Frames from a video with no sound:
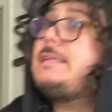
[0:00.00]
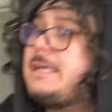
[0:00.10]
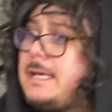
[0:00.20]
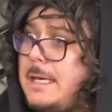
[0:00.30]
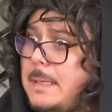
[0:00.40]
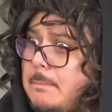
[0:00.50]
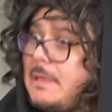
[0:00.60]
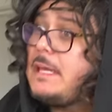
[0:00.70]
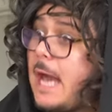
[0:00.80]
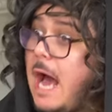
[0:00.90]
Tim,
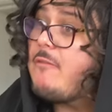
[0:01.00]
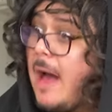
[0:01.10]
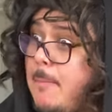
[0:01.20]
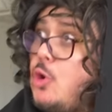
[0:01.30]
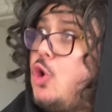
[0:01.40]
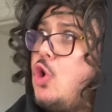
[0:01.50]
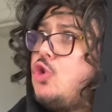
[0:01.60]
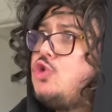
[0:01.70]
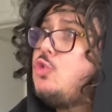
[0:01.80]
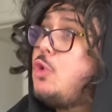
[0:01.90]
ya
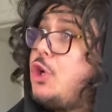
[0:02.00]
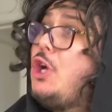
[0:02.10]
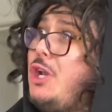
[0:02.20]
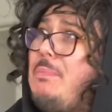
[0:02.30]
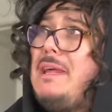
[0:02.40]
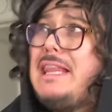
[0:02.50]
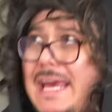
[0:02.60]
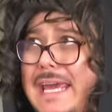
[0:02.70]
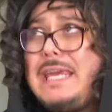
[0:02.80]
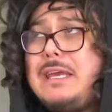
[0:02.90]
vámonos. We're gonna be
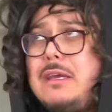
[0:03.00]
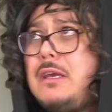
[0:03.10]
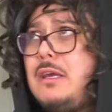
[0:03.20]
late.